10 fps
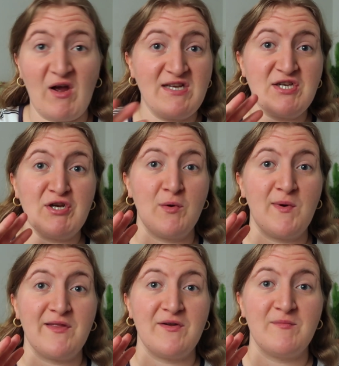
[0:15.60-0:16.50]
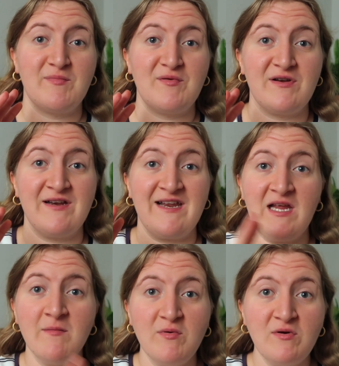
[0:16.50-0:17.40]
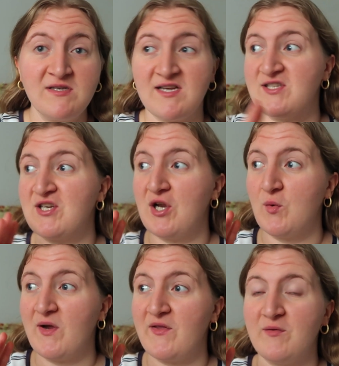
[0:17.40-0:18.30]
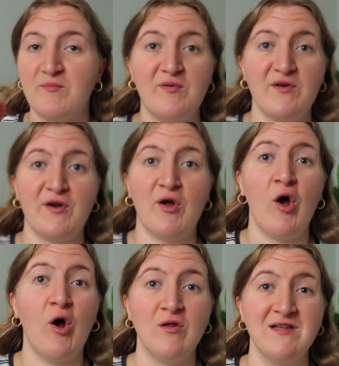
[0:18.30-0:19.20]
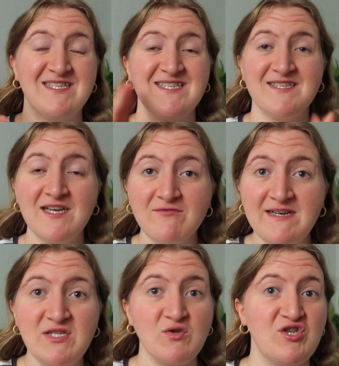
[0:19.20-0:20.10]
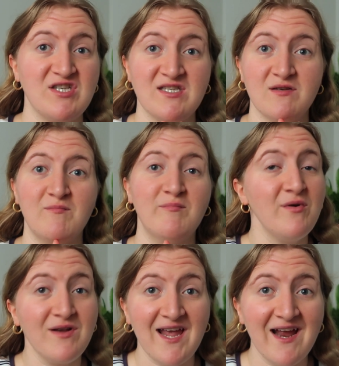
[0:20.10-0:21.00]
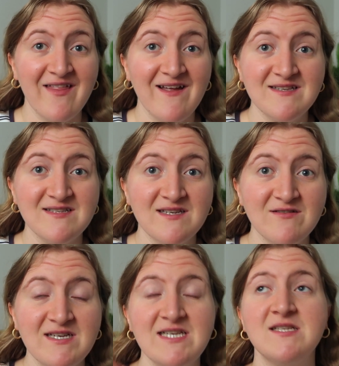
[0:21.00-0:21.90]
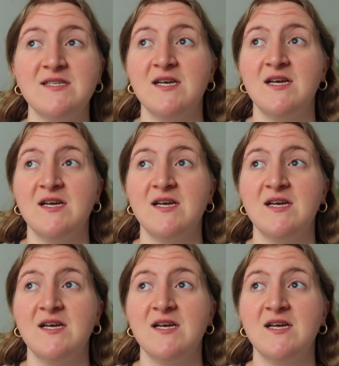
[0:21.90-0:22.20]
I didn't know whether to put in ebooks. I didn't know whether to put in whole series or just a book out of that series.